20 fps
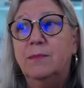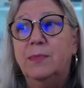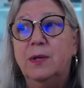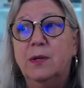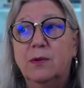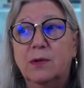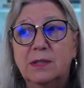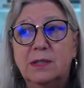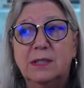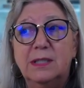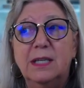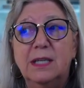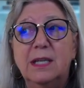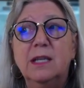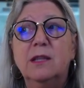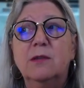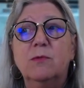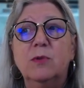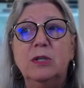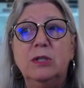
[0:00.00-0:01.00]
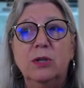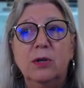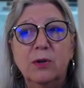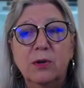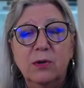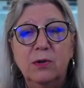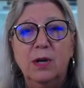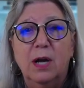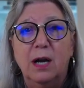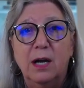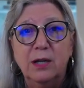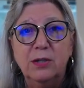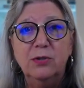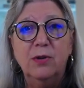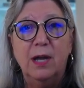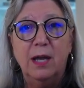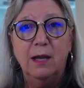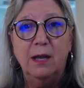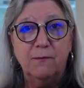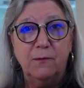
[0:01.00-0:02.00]
because seeing the return on
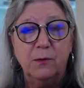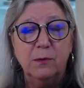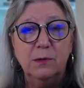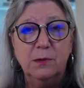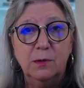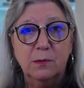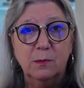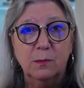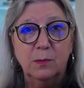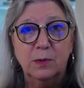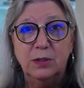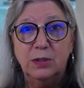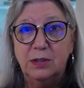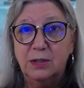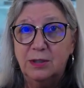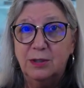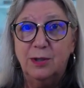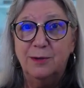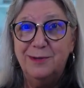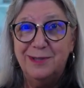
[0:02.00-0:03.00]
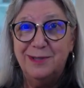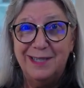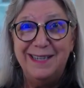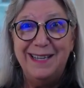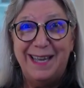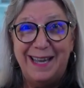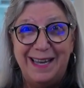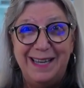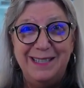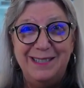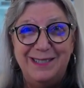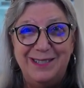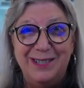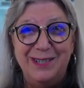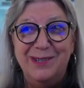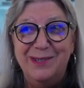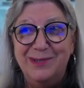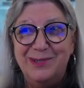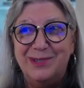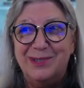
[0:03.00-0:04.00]
your efforts, which is those engaged
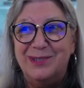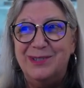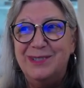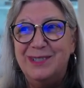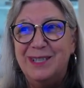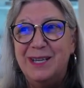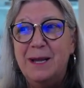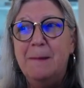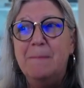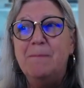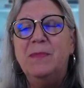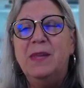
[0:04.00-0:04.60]
users,